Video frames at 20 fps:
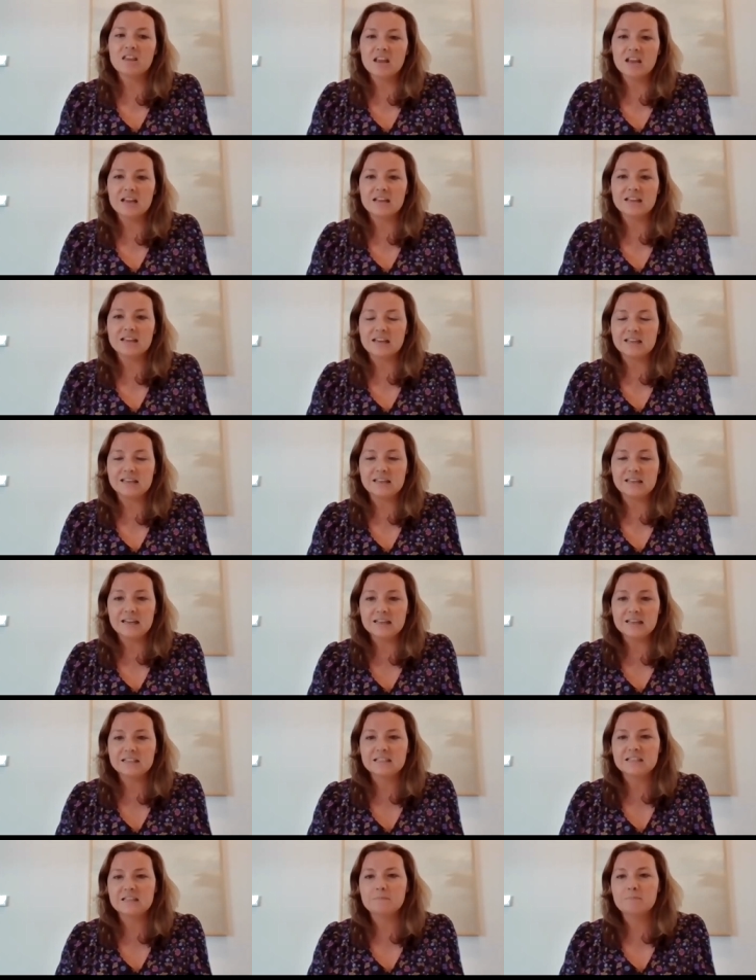it
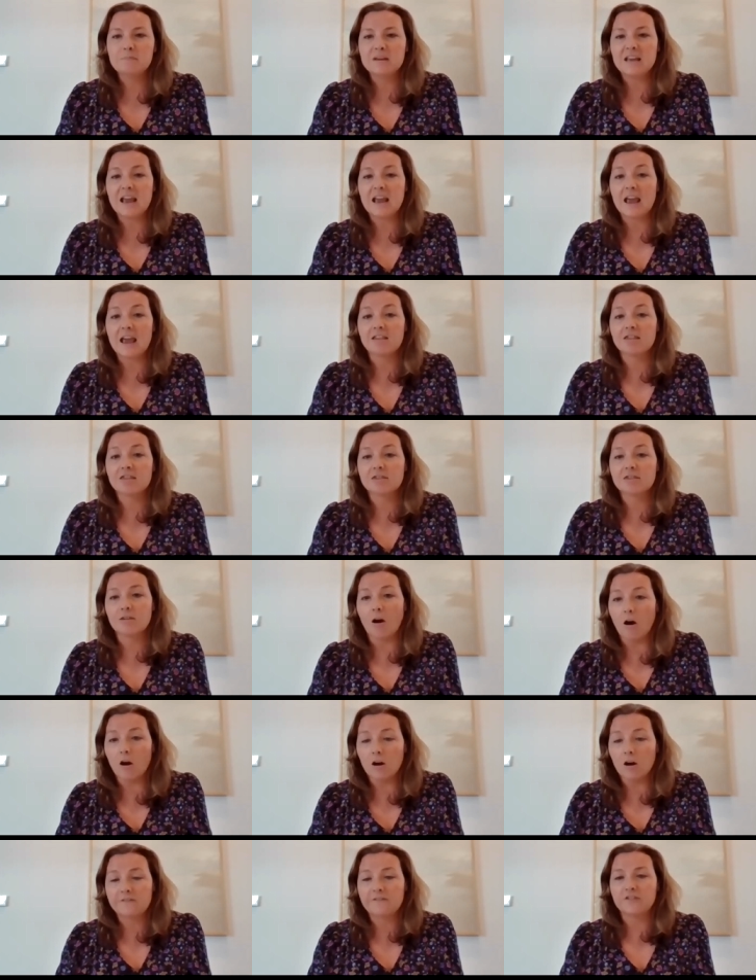needs to be a
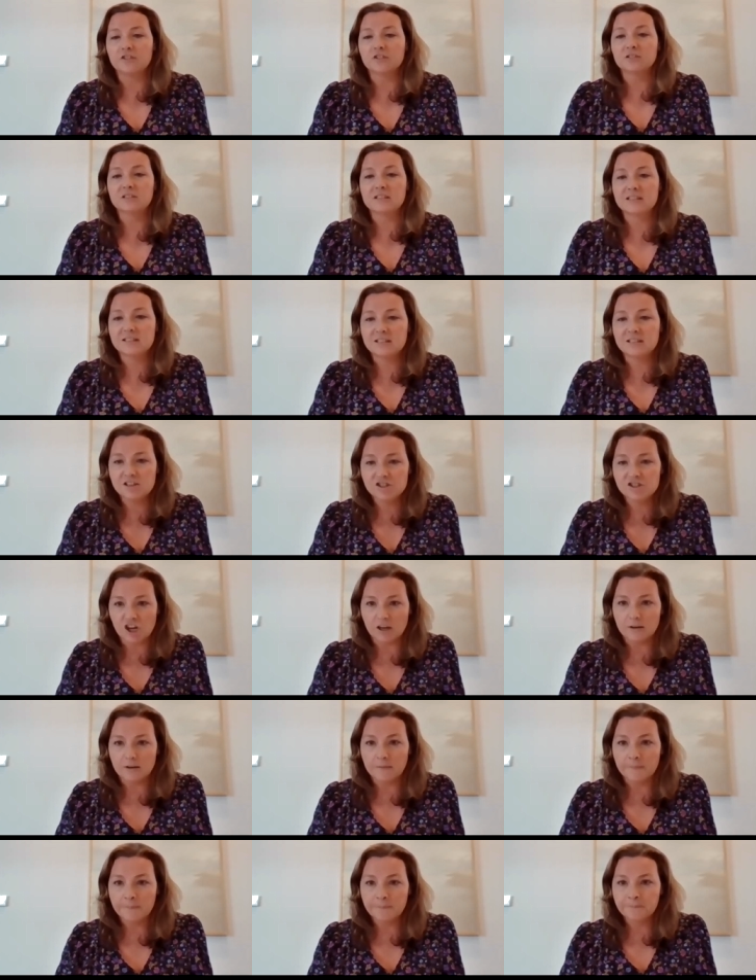thoughtful
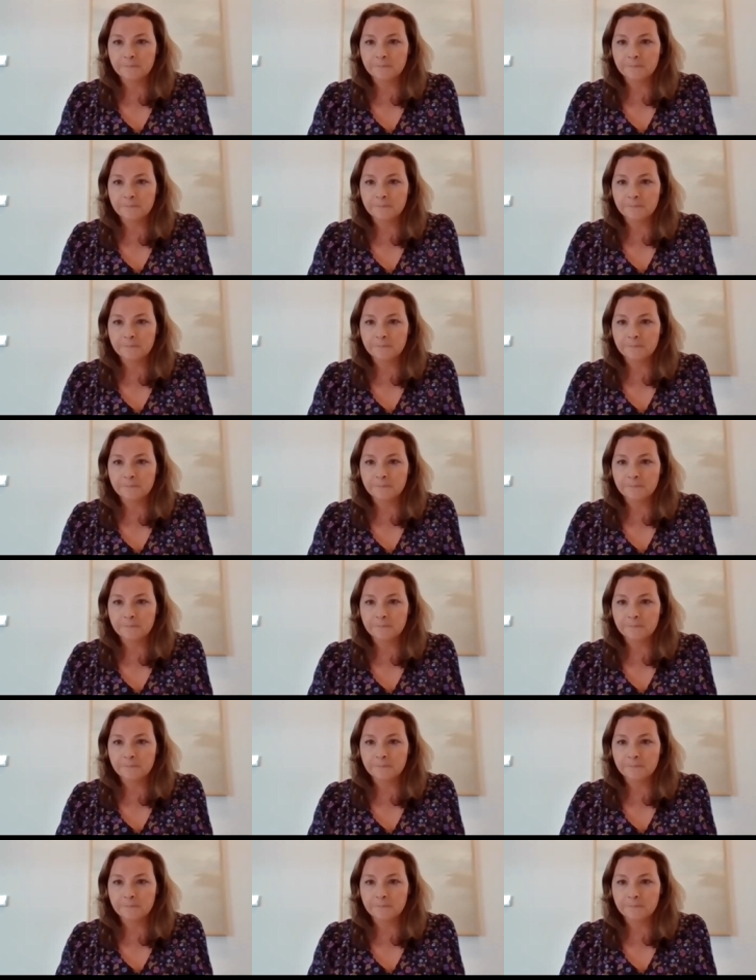decision